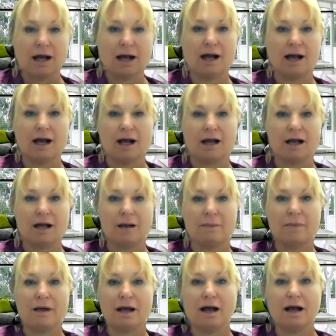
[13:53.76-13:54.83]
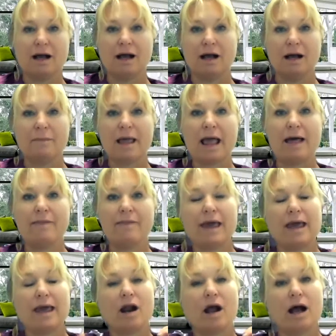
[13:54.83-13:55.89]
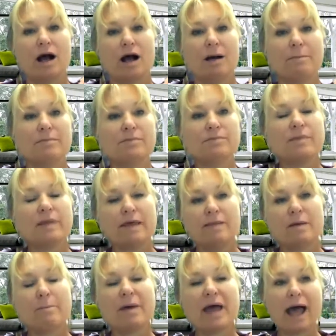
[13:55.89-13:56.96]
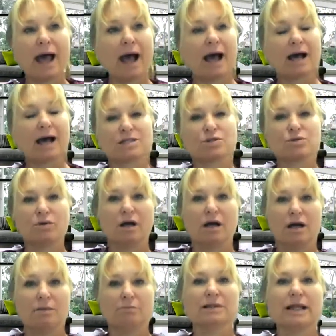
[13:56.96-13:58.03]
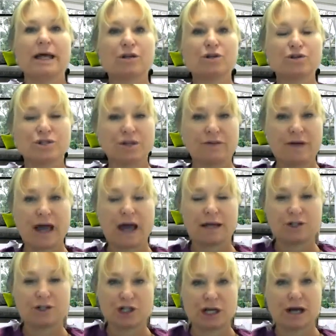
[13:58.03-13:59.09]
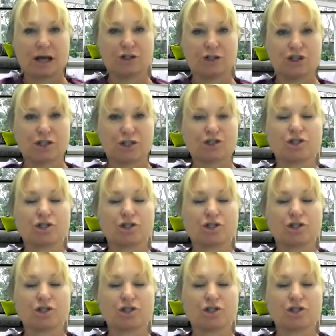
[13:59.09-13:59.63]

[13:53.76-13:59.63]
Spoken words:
And that in the past, lenders have had challenges.